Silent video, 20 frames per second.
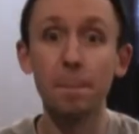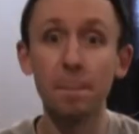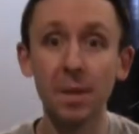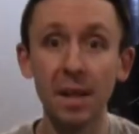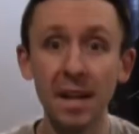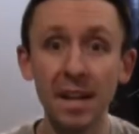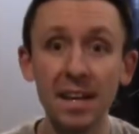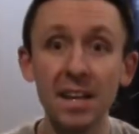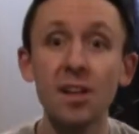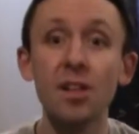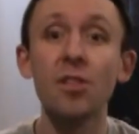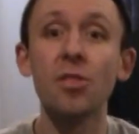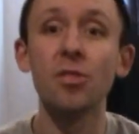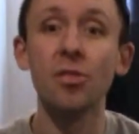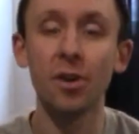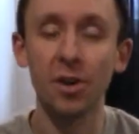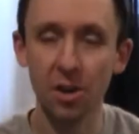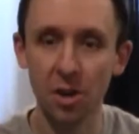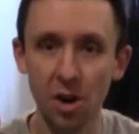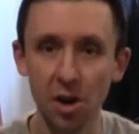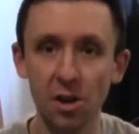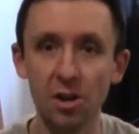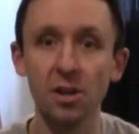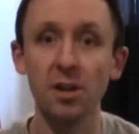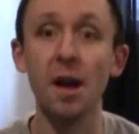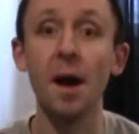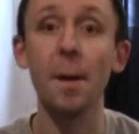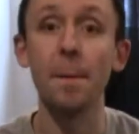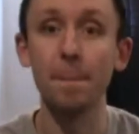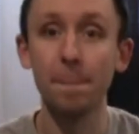Play the
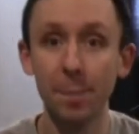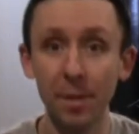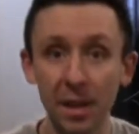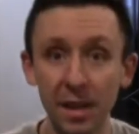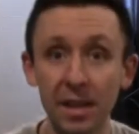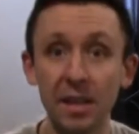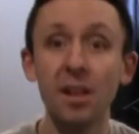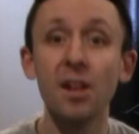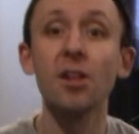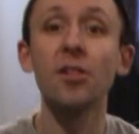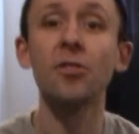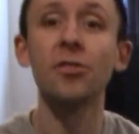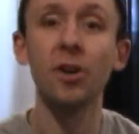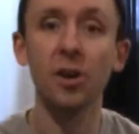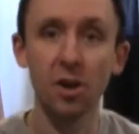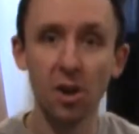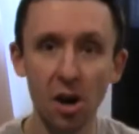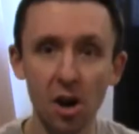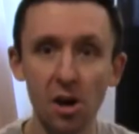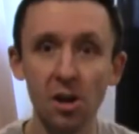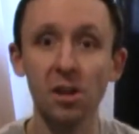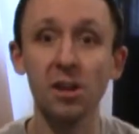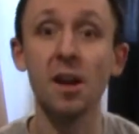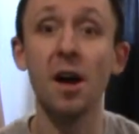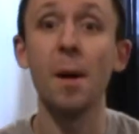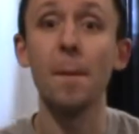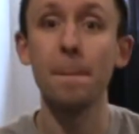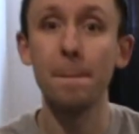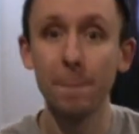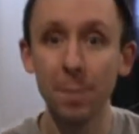conga, play the
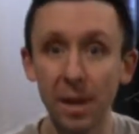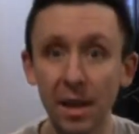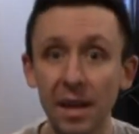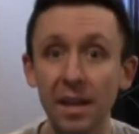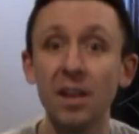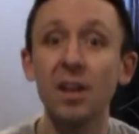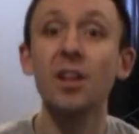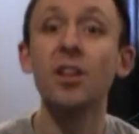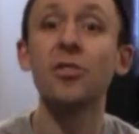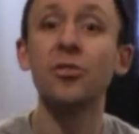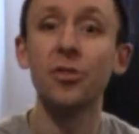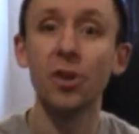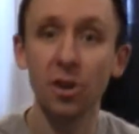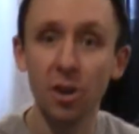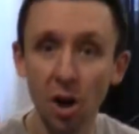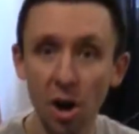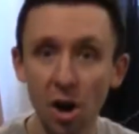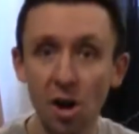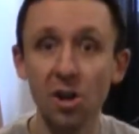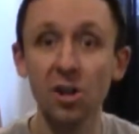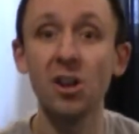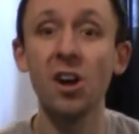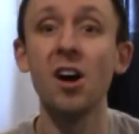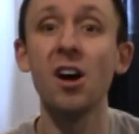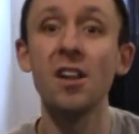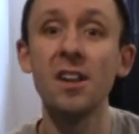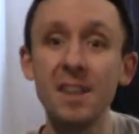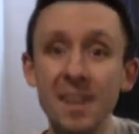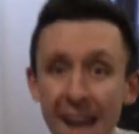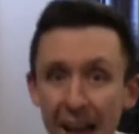conga, play the
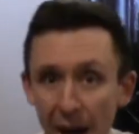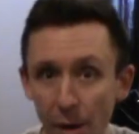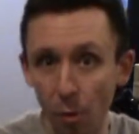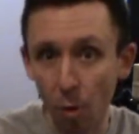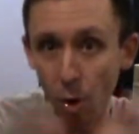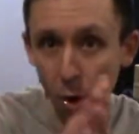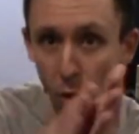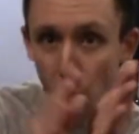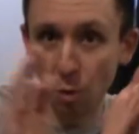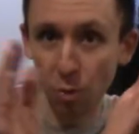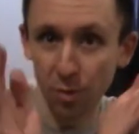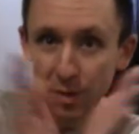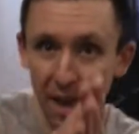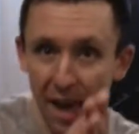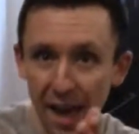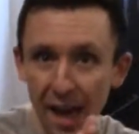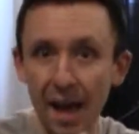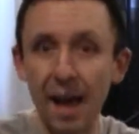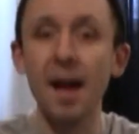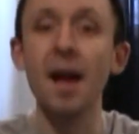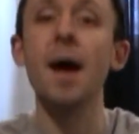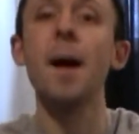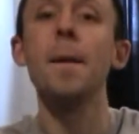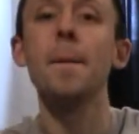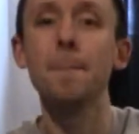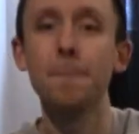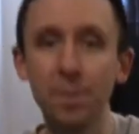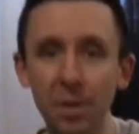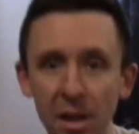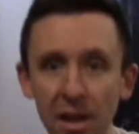conga now. Oh yeah,
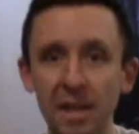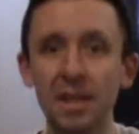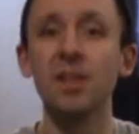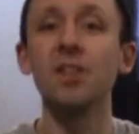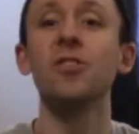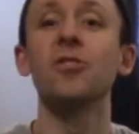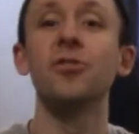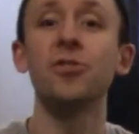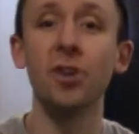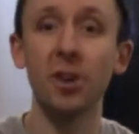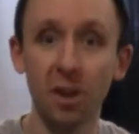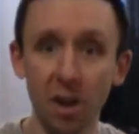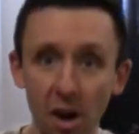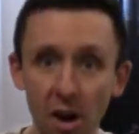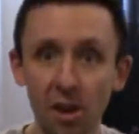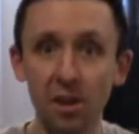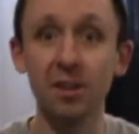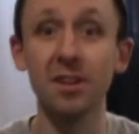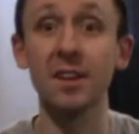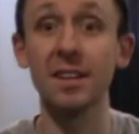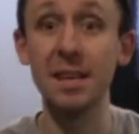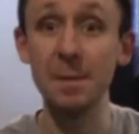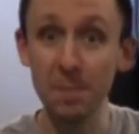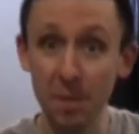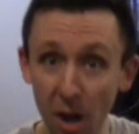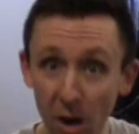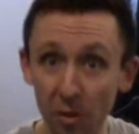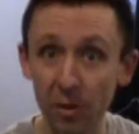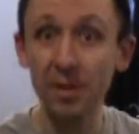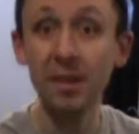play the conga. Keep
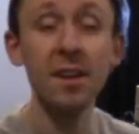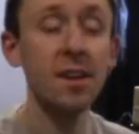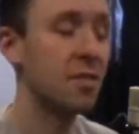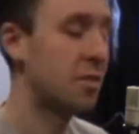going.